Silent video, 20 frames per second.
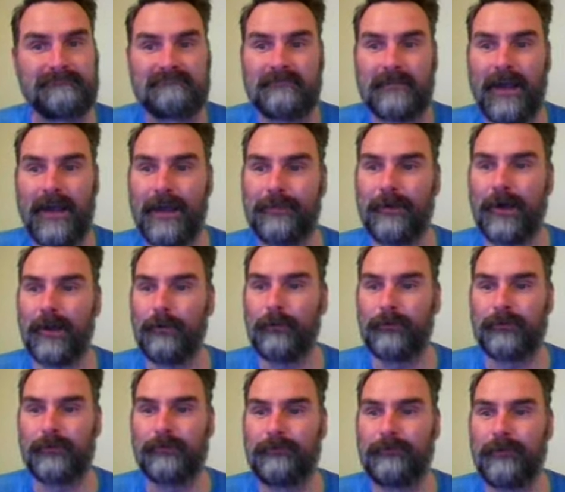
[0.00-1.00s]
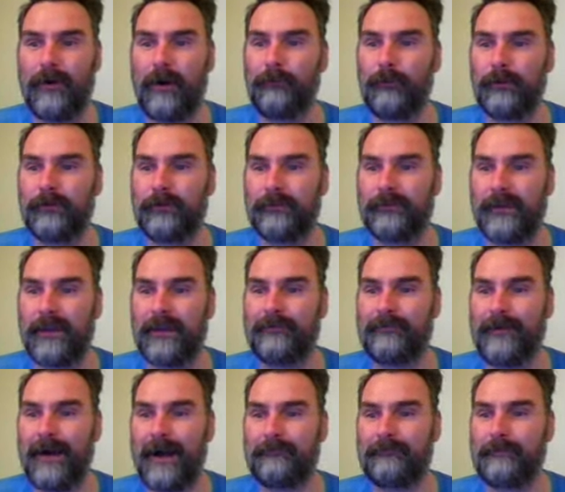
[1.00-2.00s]
I thought it was a fun one to take
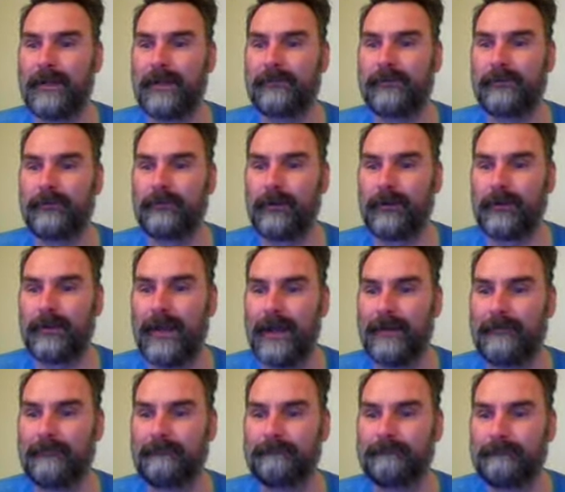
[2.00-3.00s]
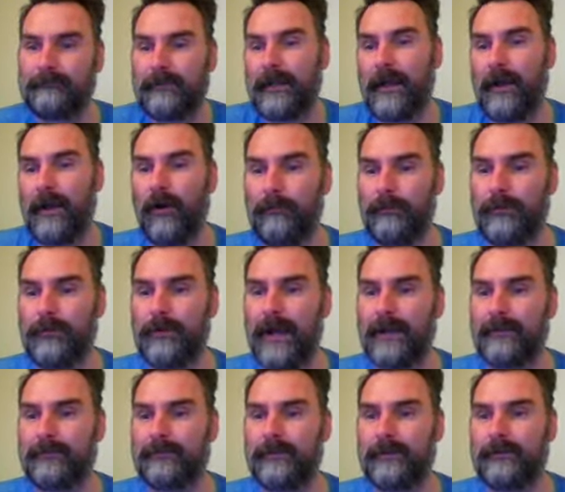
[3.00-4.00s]
five minutes and look at, and I hope you
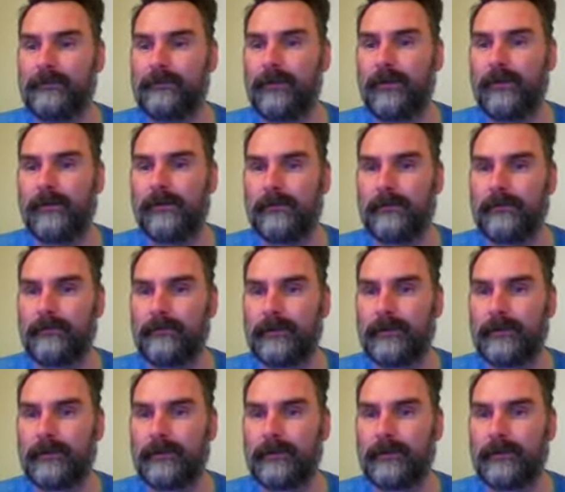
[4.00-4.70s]
guys did too.